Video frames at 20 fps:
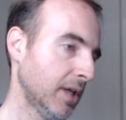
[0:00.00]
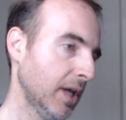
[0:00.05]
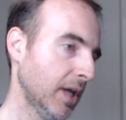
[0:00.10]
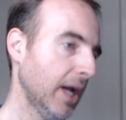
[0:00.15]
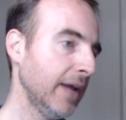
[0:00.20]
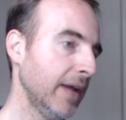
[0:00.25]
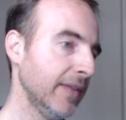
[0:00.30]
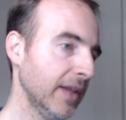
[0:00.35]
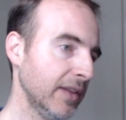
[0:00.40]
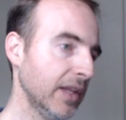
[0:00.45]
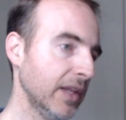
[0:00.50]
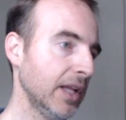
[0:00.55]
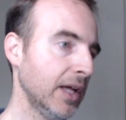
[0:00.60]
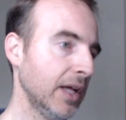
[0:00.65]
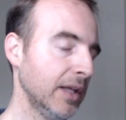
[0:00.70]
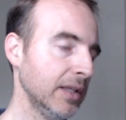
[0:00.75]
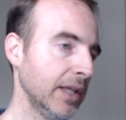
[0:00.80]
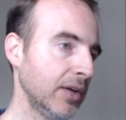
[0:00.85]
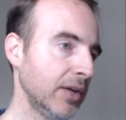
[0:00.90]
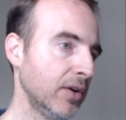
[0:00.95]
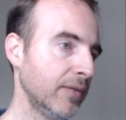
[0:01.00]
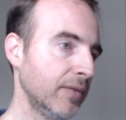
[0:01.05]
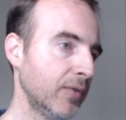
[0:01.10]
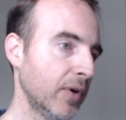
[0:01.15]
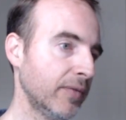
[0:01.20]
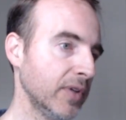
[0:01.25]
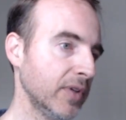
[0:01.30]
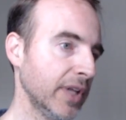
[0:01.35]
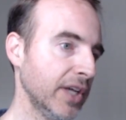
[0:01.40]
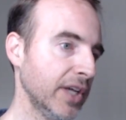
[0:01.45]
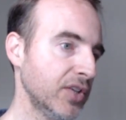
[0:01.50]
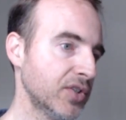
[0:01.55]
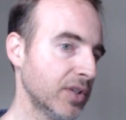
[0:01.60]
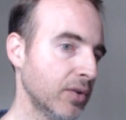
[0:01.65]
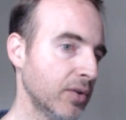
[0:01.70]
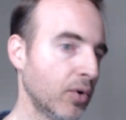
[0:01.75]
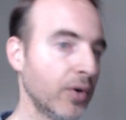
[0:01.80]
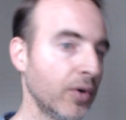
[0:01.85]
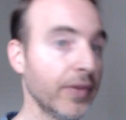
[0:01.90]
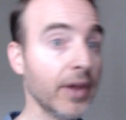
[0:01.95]
and then the letter of Revelation,
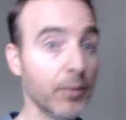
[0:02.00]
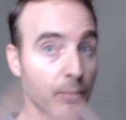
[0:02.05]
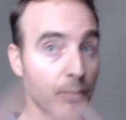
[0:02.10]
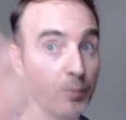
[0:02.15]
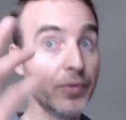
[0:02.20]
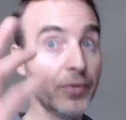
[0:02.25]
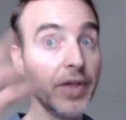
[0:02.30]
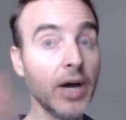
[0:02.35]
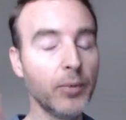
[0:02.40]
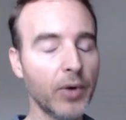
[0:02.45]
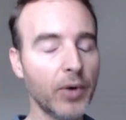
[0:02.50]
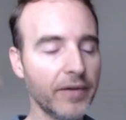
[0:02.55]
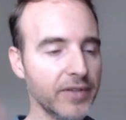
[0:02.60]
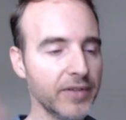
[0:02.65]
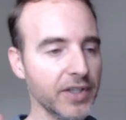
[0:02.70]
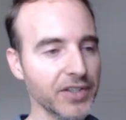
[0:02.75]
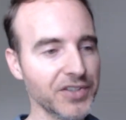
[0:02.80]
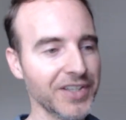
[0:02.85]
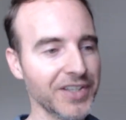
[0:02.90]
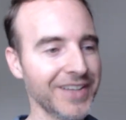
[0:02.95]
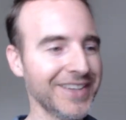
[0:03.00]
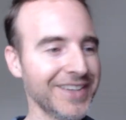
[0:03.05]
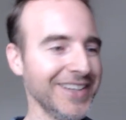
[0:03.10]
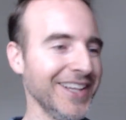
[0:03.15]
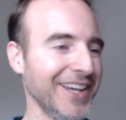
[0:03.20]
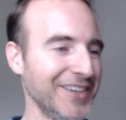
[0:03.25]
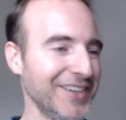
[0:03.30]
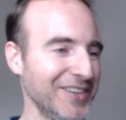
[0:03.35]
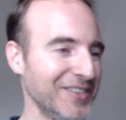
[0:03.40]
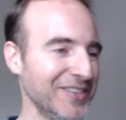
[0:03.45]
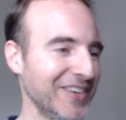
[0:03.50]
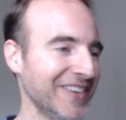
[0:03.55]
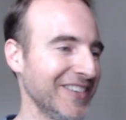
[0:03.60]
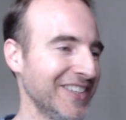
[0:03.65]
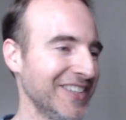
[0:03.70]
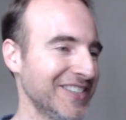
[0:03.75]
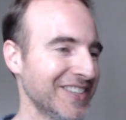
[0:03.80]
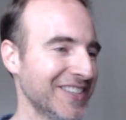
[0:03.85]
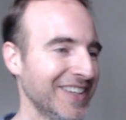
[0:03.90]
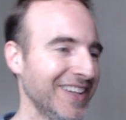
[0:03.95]
or the the Revelation, not the letter of Revelation.